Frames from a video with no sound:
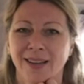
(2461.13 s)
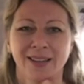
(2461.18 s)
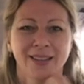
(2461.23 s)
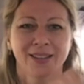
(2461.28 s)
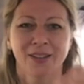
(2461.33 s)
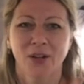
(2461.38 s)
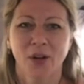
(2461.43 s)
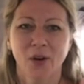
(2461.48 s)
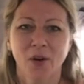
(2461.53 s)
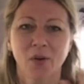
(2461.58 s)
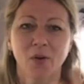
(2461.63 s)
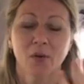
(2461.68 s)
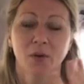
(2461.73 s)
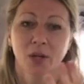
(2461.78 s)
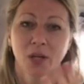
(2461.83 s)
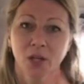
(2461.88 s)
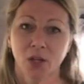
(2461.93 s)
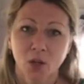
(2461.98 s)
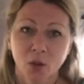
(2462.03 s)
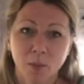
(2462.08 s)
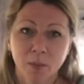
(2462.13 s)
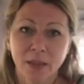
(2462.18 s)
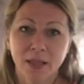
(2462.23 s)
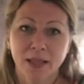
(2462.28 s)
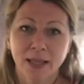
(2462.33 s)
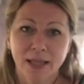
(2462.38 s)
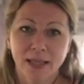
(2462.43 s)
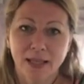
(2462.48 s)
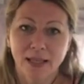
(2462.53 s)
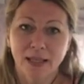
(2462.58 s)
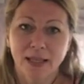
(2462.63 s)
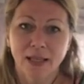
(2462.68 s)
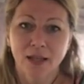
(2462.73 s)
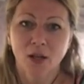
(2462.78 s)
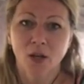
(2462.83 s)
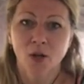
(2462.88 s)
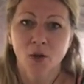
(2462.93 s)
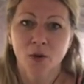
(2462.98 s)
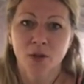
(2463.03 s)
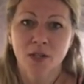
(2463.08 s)
No, you'll be like a kid
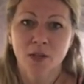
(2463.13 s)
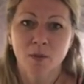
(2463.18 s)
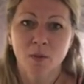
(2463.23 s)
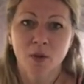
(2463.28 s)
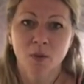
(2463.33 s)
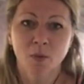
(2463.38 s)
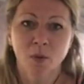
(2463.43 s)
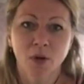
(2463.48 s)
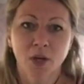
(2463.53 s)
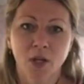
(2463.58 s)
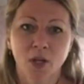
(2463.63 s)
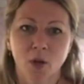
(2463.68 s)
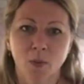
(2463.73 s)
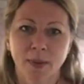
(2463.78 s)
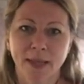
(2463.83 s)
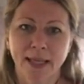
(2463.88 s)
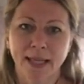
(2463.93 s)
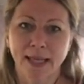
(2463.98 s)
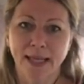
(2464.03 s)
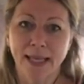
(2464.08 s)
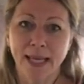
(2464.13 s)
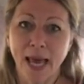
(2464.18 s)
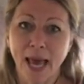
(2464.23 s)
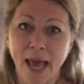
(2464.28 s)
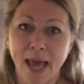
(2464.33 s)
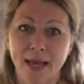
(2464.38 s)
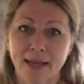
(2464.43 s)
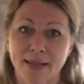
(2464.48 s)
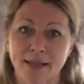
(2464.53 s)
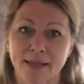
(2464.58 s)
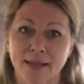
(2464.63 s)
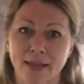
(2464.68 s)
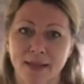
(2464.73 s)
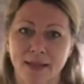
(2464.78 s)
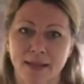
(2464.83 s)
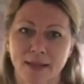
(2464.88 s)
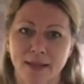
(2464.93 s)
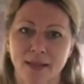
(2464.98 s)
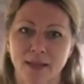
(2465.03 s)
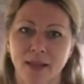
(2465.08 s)
on Christmas morning. You'll be like, yes,
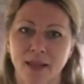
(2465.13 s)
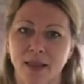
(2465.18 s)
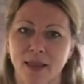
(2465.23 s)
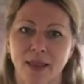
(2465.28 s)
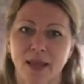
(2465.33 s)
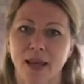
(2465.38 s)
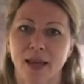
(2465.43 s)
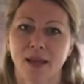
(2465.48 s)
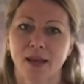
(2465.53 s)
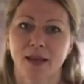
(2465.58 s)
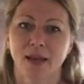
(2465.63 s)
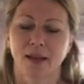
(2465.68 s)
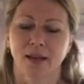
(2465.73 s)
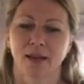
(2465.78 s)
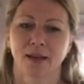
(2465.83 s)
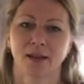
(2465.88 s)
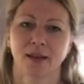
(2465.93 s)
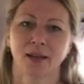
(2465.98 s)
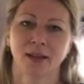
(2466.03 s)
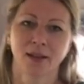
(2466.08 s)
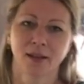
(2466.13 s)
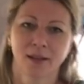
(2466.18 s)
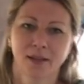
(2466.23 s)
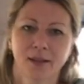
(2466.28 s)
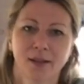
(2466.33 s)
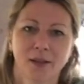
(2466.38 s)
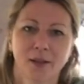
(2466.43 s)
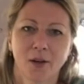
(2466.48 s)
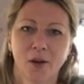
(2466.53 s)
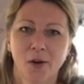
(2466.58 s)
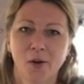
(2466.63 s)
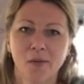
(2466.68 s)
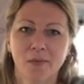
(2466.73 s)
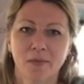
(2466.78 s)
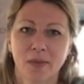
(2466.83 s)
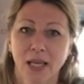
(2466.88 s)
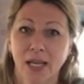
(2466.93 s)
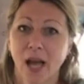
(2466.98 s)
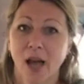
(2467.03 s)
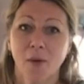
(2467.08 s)
this is the thing, you know?
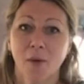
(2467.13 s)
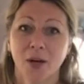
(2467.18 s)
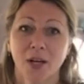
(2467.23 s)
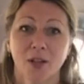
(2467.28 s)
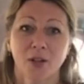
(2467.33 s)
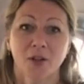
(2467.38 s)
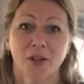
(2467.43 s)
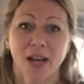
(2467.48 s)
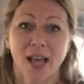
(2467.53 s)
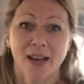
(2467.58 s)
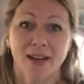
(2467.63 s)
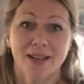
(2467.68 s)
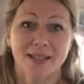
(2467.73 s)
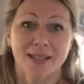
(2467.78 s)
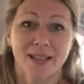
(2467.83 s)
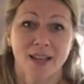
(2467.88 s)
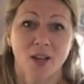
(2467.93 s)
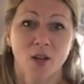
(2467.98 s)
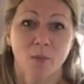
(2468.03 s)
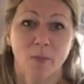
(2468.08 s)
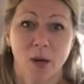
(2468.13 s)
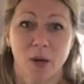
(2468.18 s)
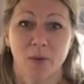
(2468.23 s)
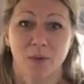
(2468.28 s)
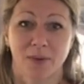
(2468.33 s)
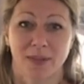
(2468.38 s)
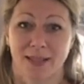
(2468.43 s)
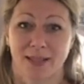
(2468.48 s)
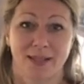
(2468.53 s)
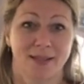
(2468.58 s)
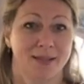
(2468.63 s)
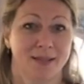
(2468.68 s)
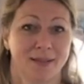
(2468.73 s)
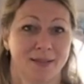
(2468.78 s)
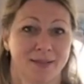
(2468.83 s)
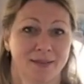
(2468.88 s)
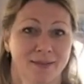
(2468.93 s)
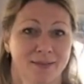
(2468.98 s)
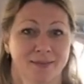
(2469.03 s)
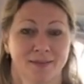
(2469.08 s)
Like, I want to learn how to sail boats.
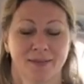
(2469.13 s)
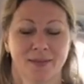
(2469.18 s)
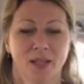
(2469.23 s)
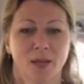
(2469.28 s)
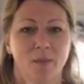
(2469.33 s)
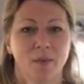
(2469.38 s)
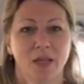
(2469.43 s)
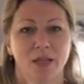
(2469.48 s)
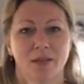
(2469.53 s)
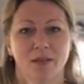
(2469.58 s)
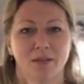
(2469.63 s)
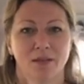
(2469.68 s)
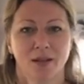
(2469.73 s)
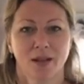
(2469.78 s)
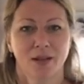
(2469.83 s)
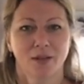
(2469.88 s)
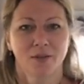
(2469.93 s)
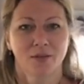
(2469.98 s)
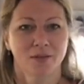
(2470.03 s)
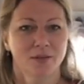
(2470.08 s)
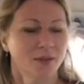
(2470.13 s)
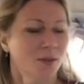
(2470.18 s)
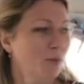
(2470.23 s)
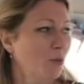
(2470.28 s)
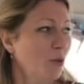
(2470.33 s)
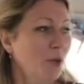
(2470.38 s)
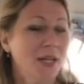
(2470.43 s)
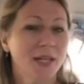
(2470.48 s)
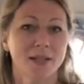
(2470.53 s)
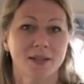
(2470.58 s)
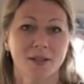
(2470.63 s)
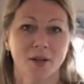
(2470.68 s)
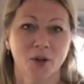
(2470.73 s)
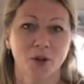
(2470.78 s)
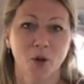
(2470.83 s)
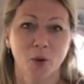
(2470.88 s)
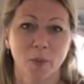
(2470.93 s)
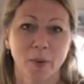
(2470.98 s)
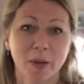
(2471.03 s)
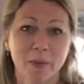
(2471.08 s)
I mean, the marinas
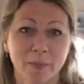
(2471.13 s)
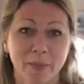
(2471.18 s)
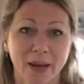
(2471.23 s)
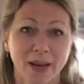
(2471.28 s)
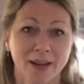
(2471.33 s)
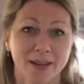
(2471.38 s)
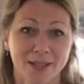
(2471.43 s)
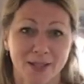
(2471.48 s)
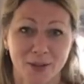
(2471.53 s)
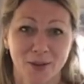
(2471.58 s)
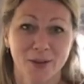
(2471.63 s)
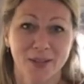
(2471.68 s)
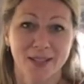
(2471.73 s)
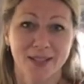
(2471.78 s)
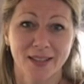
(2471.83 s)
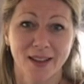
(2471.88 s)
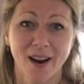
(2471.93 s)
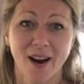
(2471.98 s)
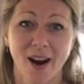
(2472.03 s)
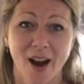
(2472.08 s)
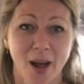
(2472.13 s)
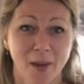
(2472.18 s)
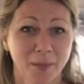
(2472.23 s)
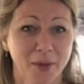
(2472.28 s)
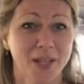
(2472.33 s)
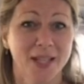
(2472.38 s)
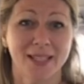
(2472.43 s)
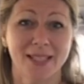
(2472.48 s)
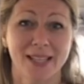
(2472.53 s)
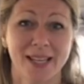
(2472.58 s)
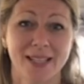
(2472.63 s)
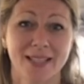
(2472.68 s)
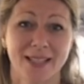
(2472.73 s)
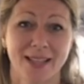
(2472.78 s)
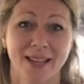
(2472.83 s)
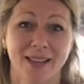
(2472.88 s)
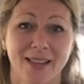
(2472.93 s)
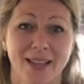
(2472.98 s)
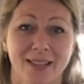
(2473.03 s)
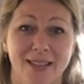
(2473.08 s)
aren't open, but as soon as they are, I'm going to take
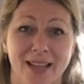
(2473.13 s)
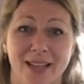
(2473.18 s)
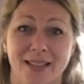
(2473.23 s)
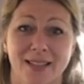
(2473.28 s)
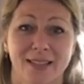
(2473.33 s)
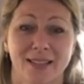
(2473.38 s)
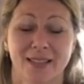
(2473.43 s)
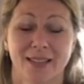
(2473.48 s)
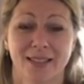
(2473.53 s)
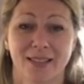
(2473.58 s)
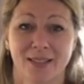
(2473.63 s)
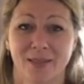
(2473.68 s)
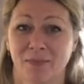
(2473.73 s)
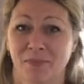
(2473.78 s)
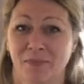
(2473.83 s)
sailing lessons.